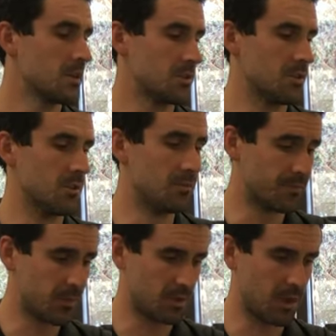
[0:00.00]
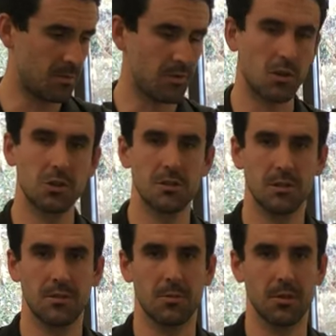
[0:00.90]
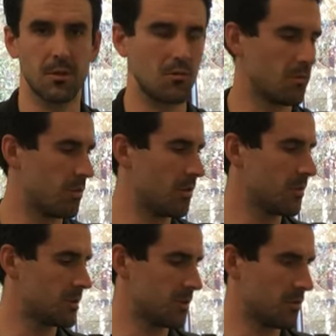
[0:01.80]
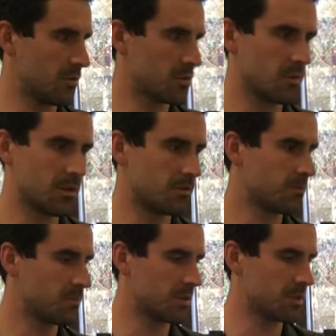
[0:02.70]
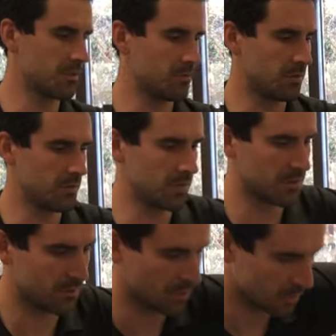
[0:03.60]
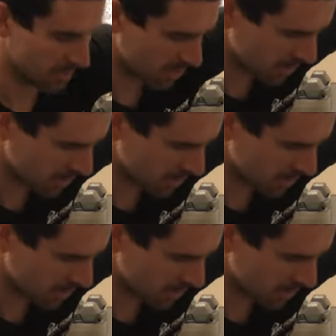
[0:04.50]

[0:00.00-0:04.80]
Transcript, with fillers: So there's a couple versions of it. We're going to go over both. So the first one, pretty simple. This first one you